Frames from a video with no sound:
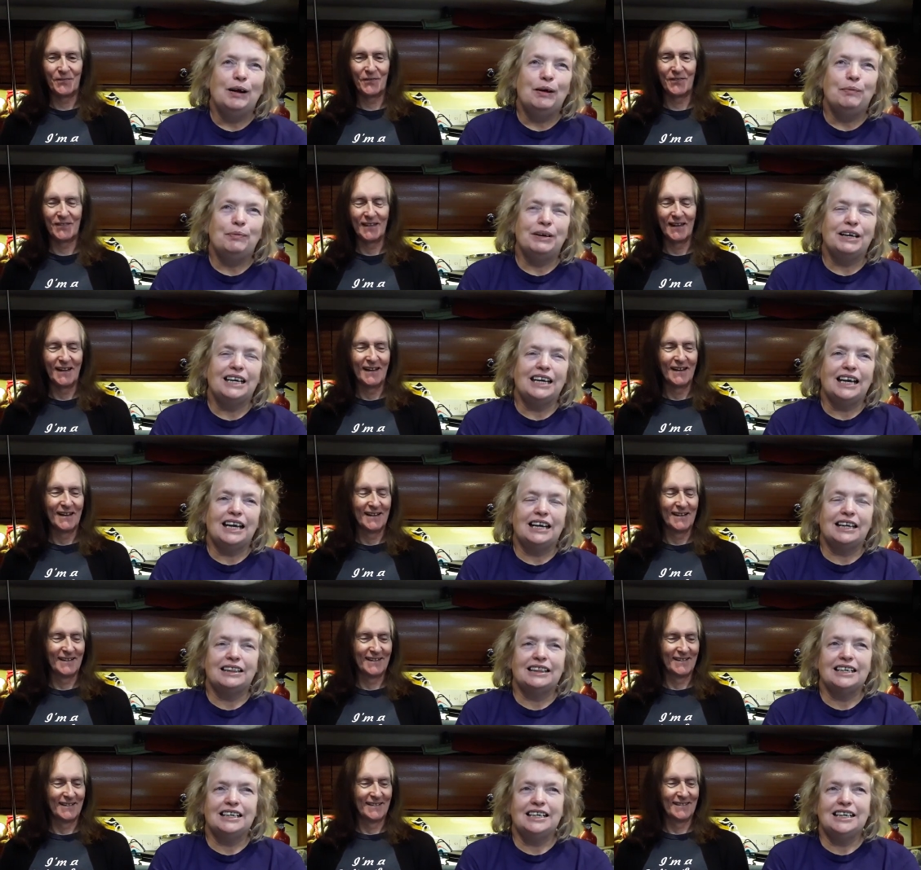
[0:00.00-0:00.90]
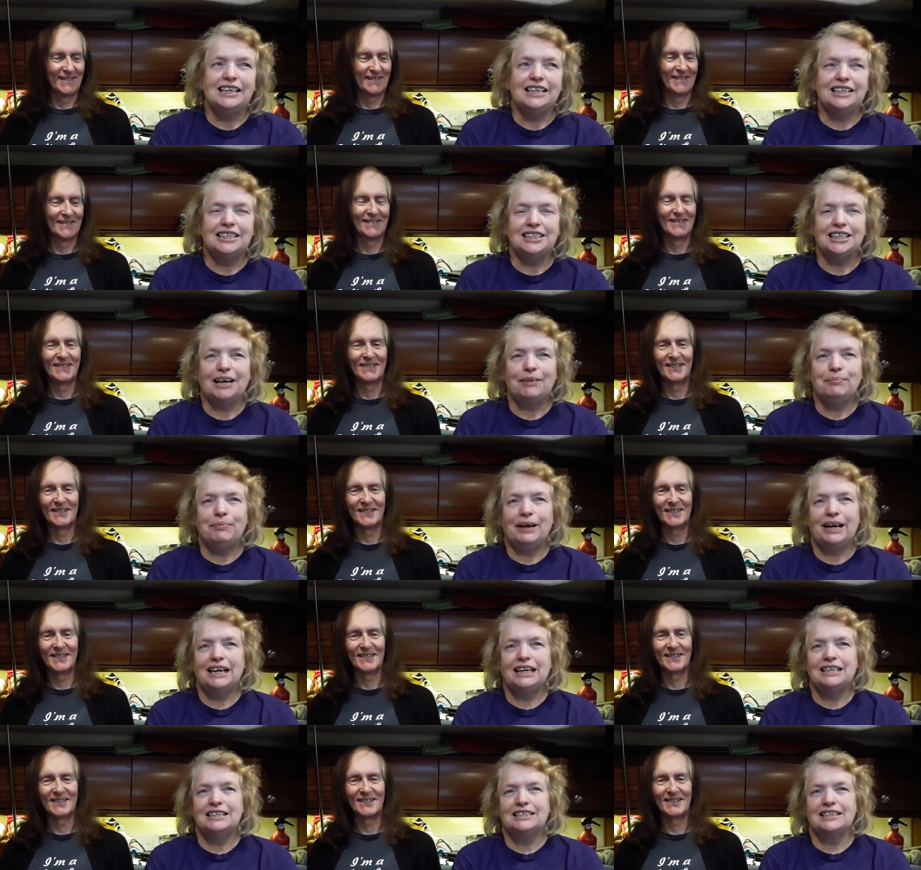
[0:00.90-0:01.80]
Speaker 1: But yeah, the
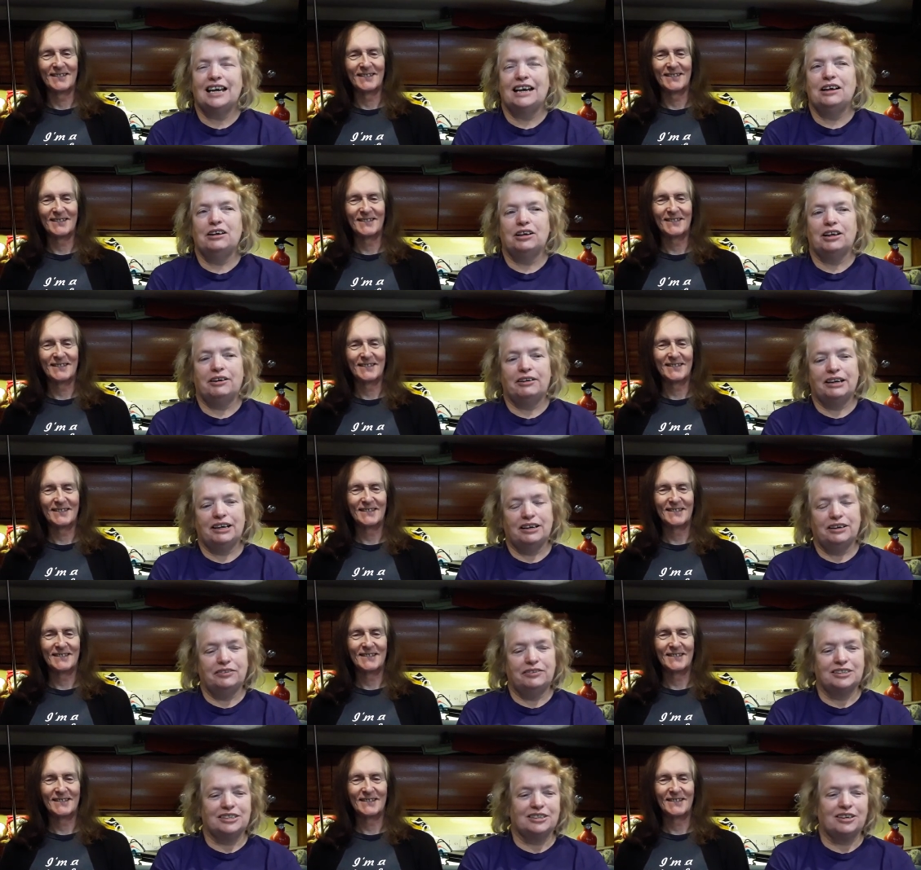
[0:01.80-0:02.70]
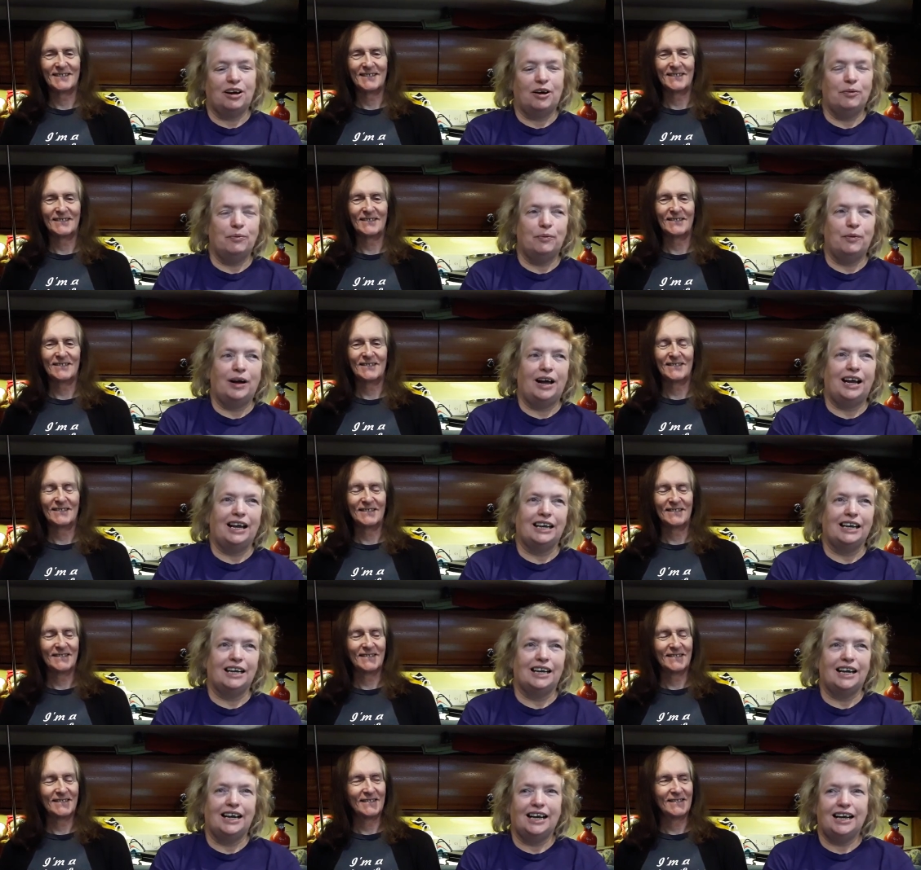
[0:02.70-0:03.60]
champagne sail going over to
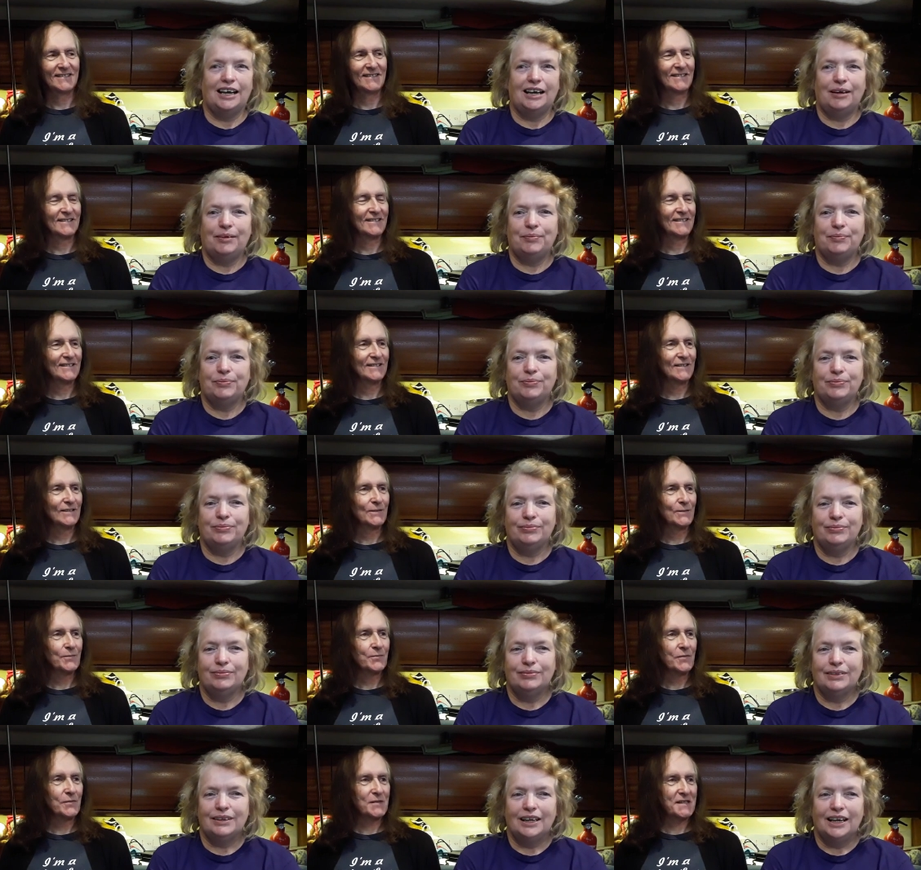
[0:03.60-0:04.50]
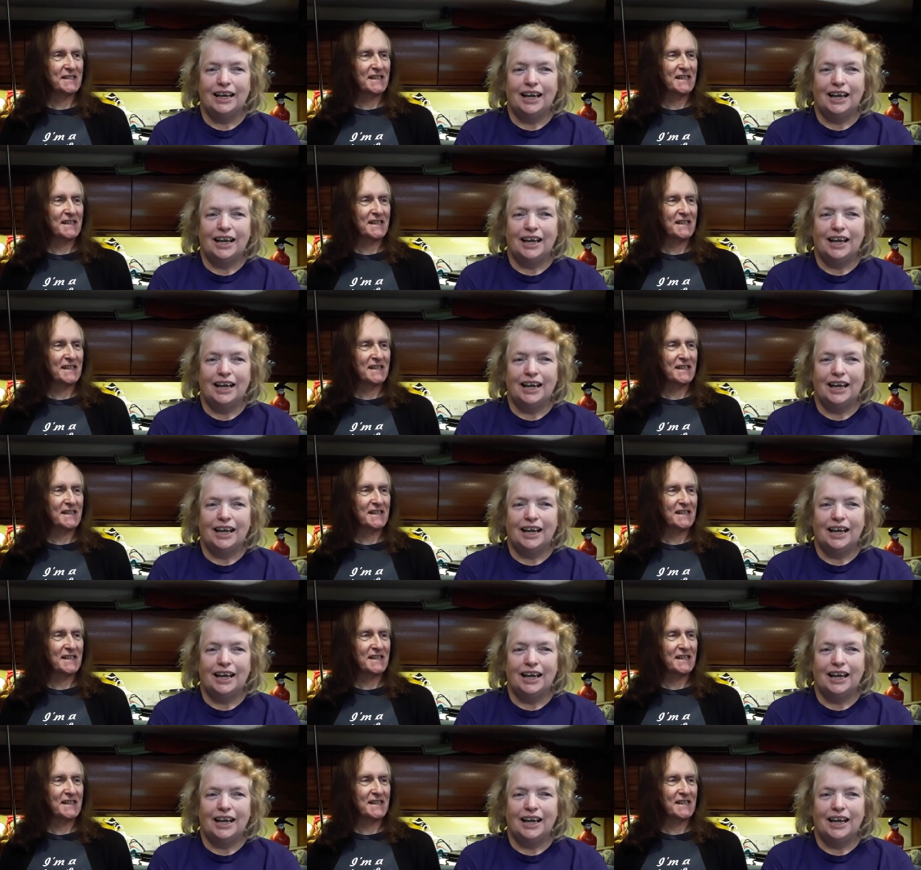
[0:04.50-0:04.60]
Conway. Um, it's